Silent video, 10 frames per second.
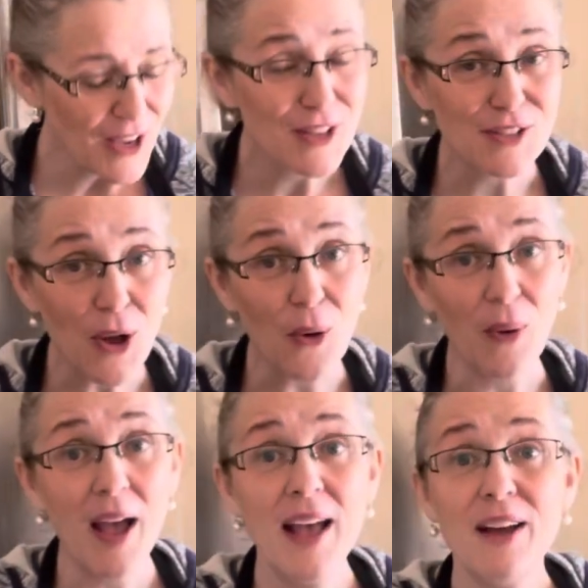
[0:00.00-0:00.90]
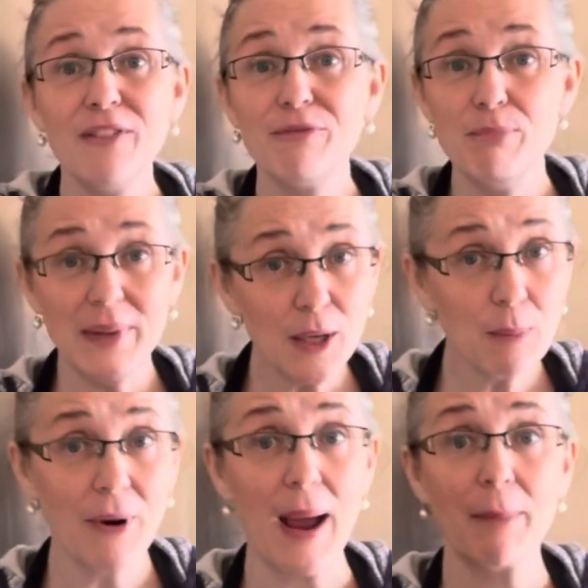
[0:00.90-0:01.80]
So meal
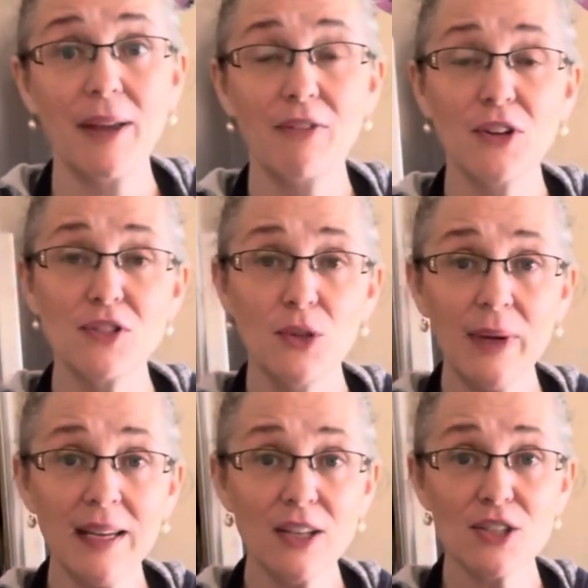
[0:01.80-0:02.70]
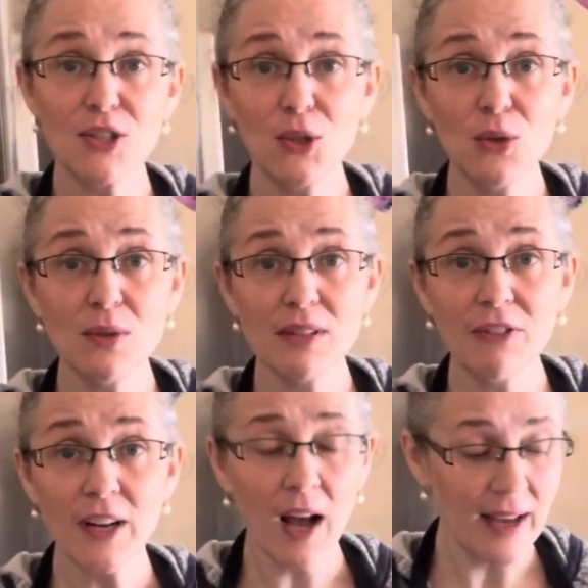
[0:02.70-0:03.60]
prep, if you're doing two
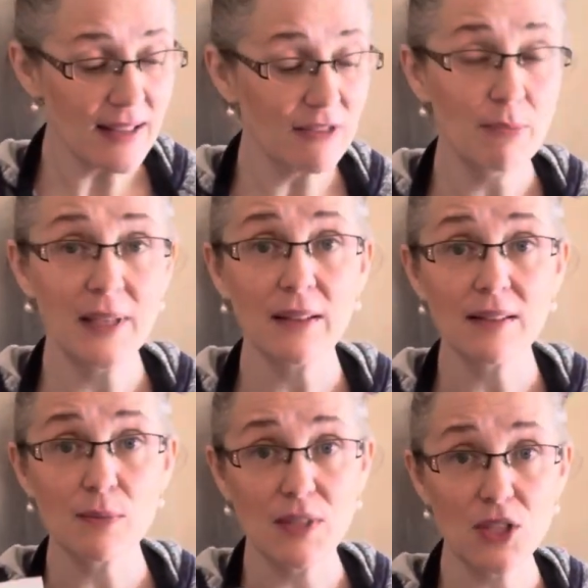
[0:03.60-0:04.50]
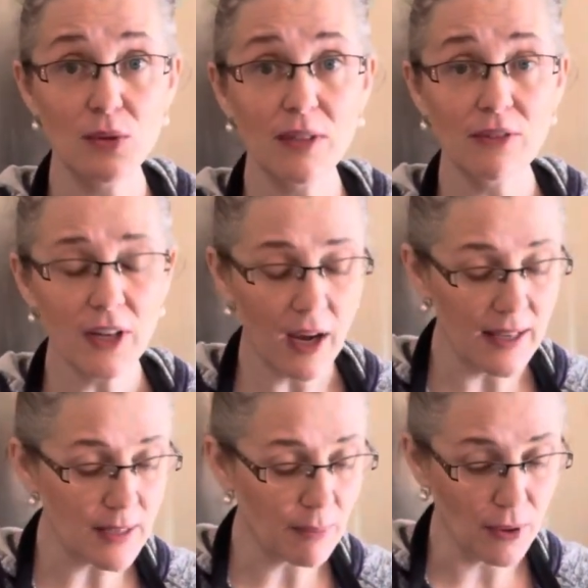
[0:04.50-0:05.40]
different kinds of meals with two different
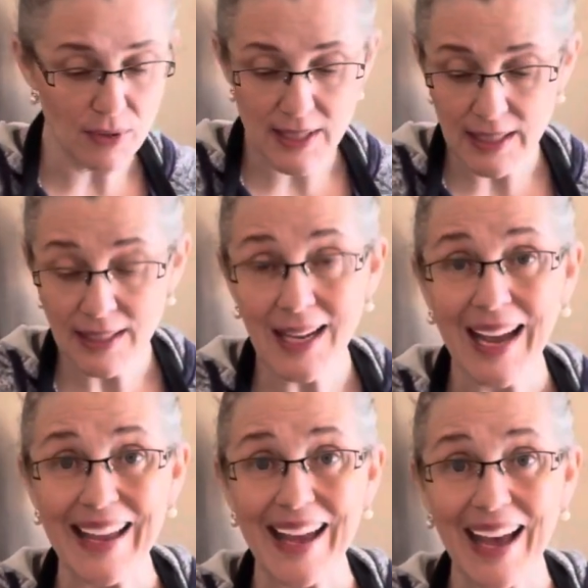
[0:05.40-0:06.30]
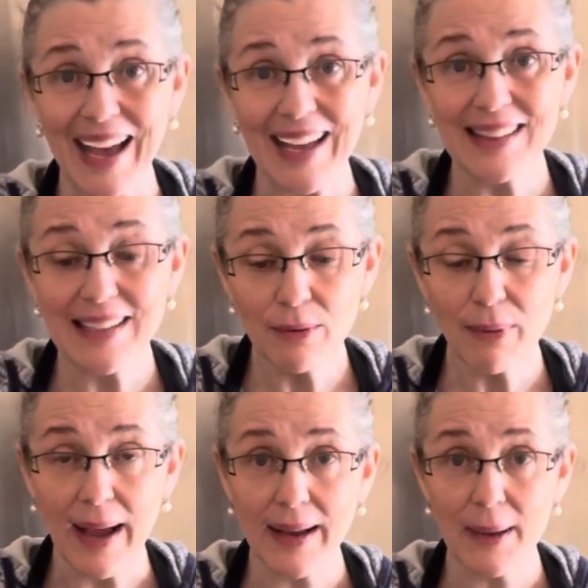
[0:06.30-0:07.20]
kinds of protein, I highly
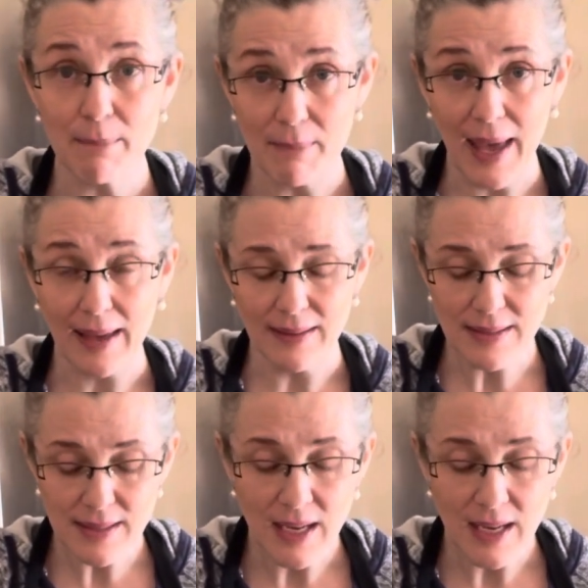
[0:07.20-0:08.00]
recommend